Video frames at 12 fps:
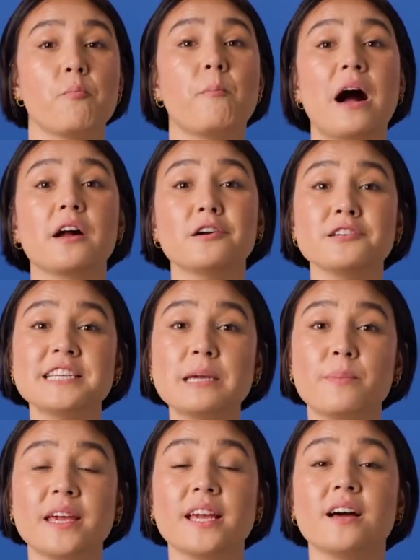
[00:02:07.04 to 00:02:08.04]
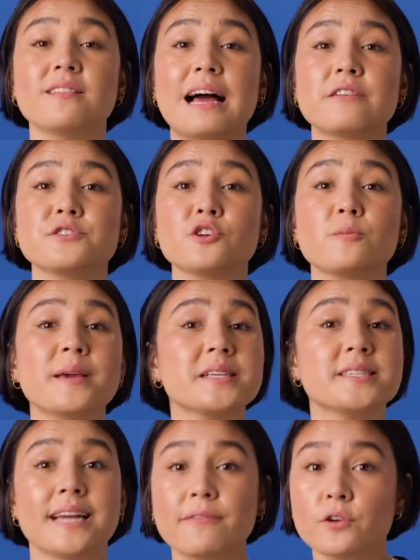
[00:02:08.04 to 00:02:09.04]
MongoDB allows you to make
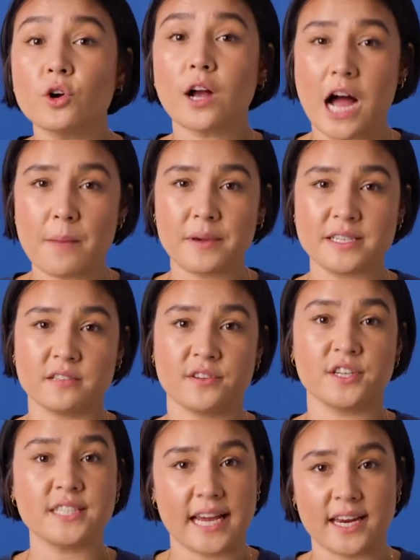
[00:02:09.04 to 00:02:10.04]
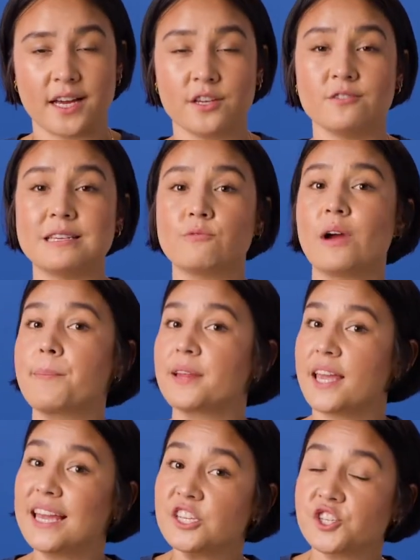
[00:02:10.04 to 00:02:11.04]
several copies of your data using
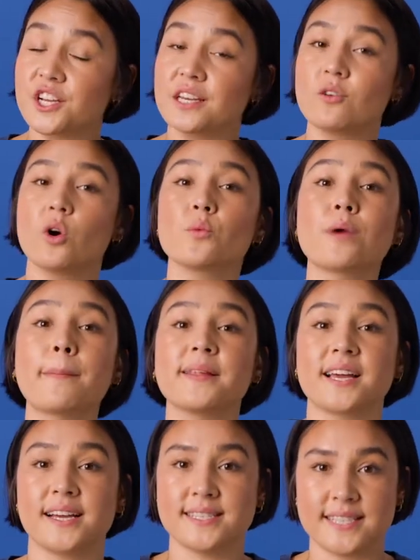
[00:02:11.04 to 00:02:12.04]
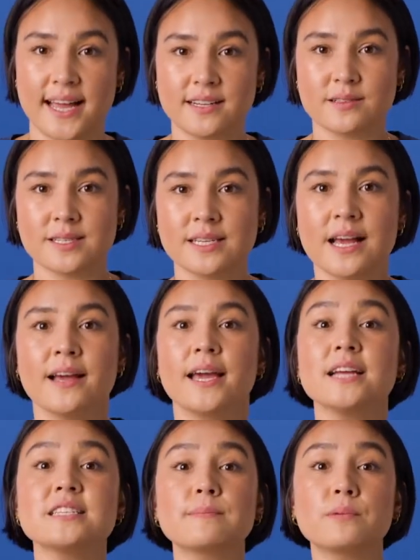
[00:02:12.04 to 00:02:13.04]
replication or replica sets
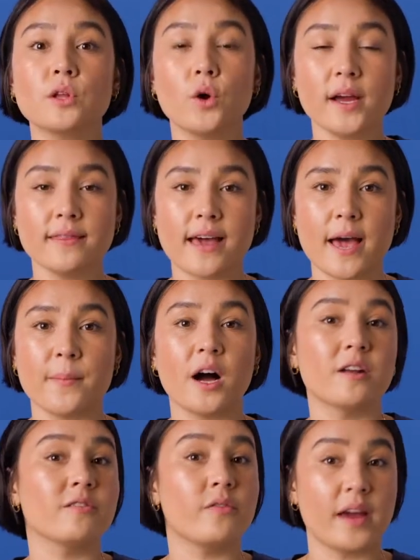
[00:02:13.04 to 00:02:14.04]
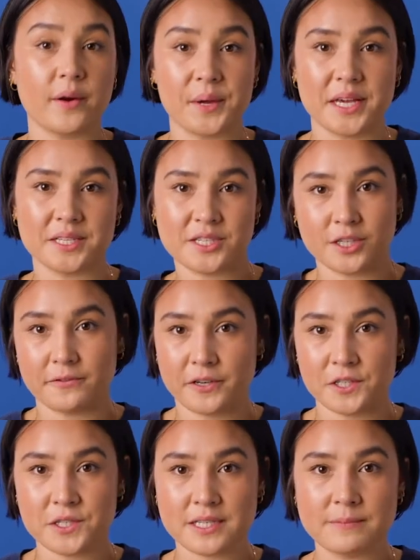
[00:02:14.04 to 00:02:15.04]
and deploy them on various
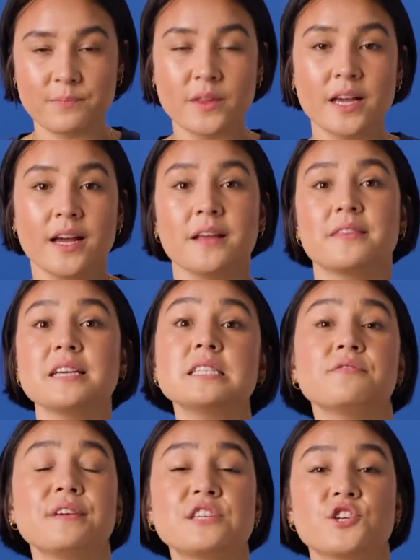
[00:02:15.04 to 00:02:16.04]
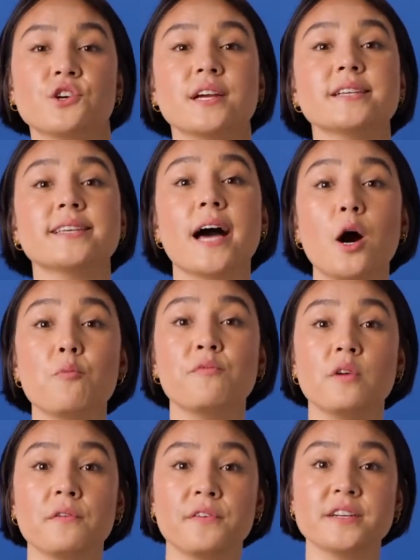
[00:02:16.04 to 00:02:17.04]
servers. This feature is
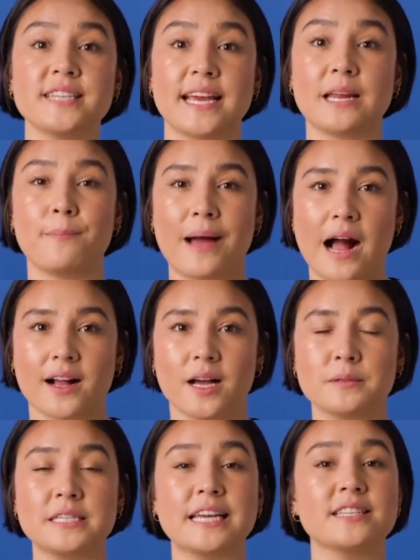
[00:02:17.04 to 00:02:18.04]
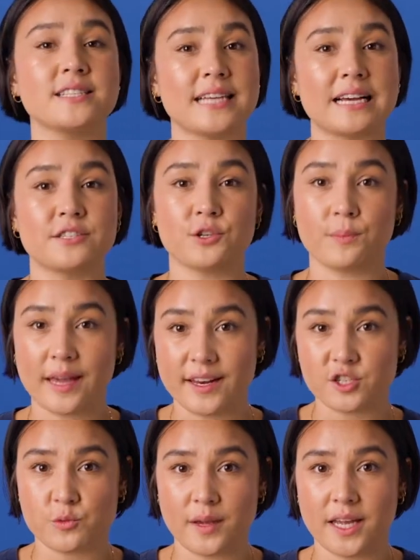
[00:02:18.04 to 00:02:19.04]
helpful for data backups and disaster
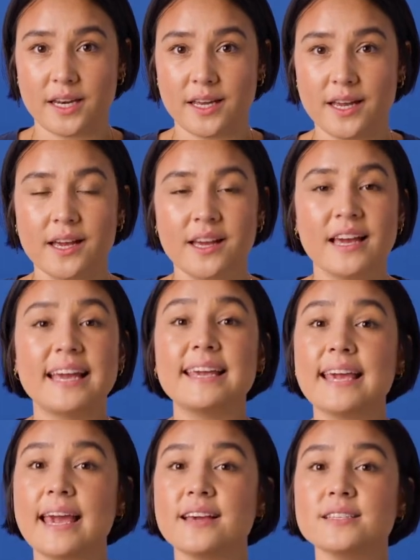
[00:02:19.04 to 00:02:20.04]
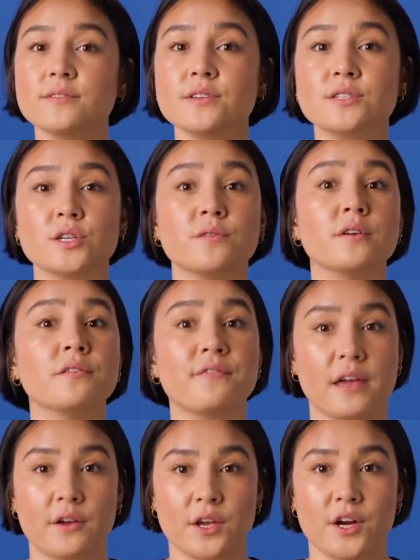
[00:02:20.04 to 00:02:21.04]
management. In case of a server
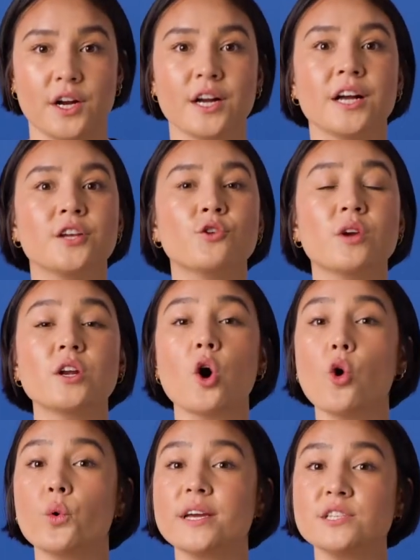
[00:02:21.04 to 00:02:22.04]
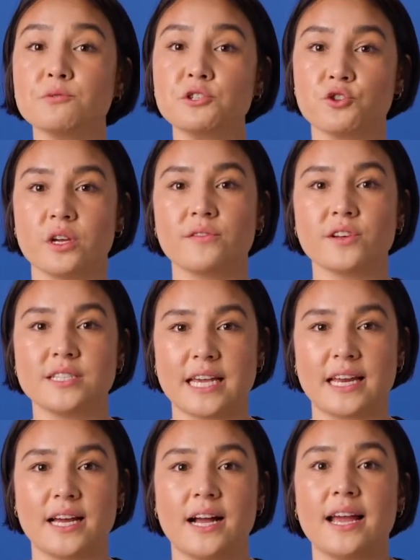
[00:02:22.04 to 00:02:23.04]
failure, you can always retrieve your
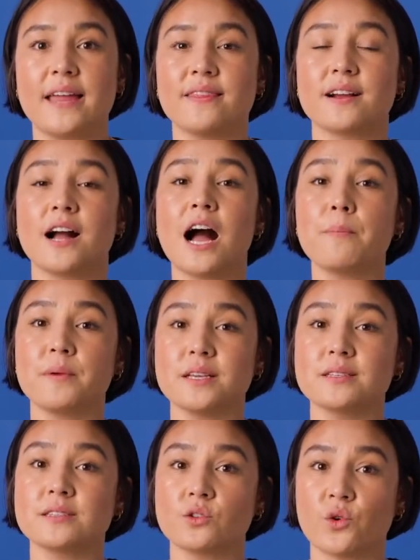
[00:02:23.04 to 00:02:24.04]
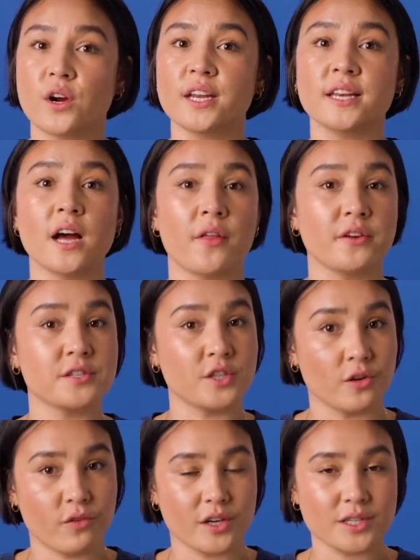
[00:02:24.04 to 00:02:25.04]
data in the copies stored in other
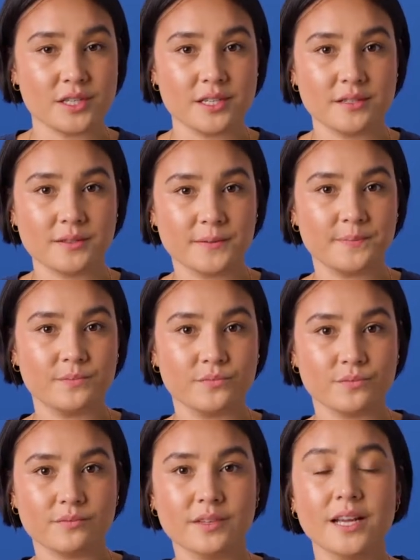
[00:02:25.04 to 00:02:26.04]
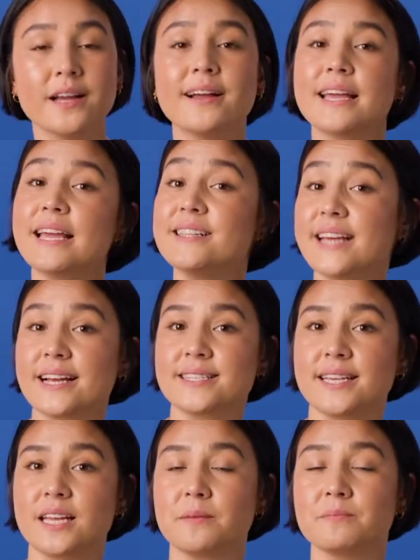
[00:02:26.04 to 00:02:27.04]
servers.
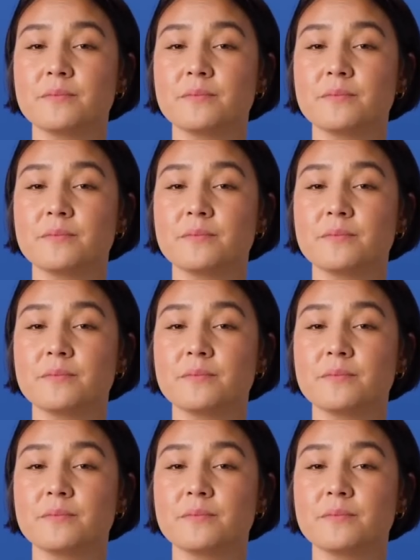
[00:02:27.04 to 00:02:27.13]
Indexing.